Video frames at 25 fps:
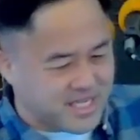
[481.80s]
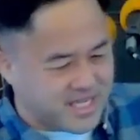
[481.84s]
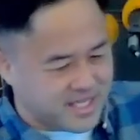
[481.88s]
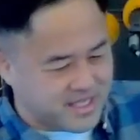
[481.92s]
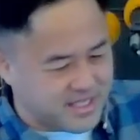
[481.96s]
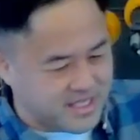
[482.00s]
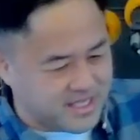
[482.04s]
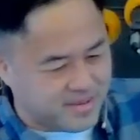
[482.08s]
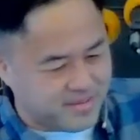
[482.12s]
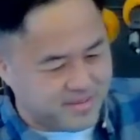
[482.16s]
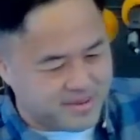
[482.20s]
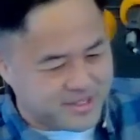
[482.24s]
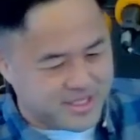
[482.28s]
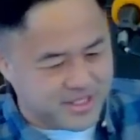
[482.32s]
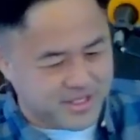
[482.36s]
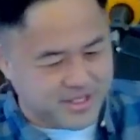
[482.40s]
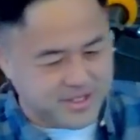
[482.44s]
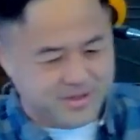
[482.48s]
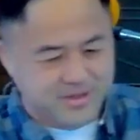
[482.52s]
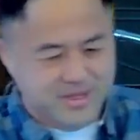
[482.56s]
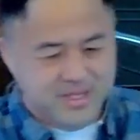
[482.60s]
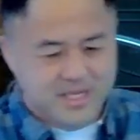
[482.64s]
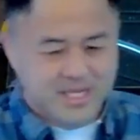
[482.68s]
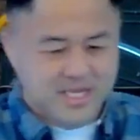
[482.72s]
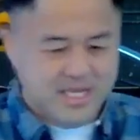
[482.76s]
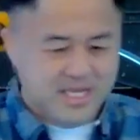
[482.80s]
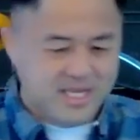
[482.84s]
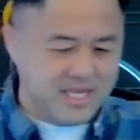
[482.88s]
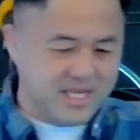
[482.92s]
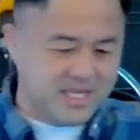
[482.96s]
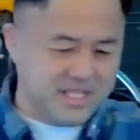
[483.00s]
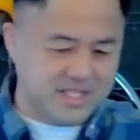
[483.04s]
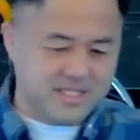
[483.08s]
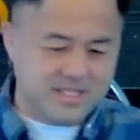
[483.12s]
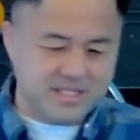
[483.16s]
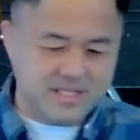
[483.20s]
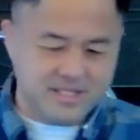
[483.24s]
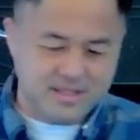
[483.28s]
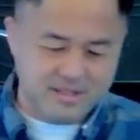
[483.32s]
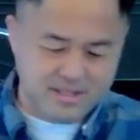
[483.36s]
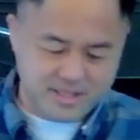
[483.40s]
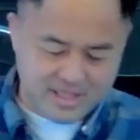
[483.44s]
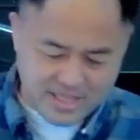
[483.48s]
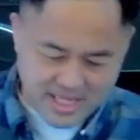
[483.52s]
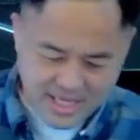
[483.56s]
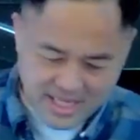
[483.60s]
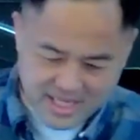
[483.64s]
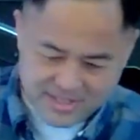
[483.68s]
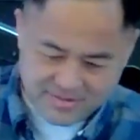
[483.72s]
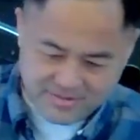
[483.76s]
Countdown number 2 is
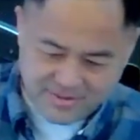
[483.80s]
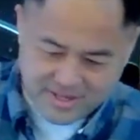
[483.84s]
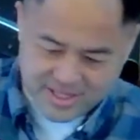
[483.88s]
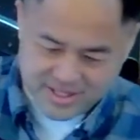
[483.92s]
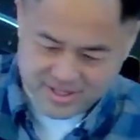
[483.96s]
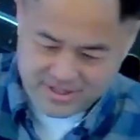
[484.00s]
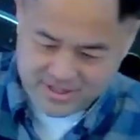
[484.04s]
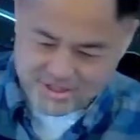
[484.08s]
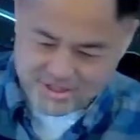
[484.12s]
God's final